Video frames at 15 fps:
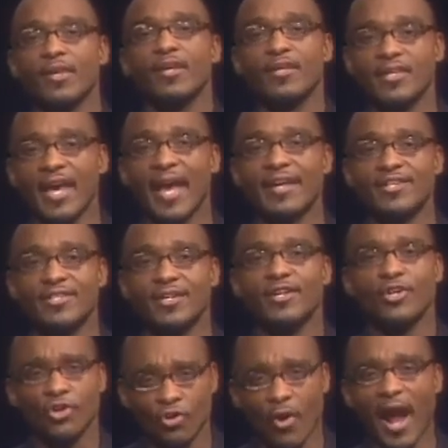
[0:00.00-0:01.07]
Yet,
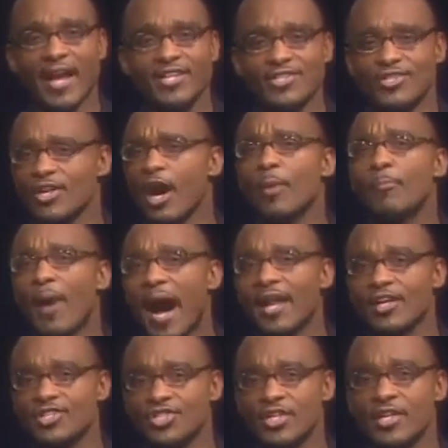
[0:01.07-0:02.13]
Christ
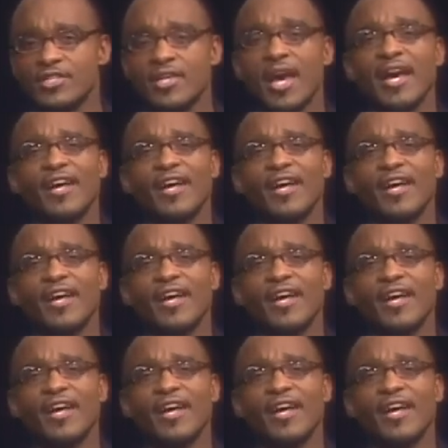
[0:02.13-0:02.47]
abolishes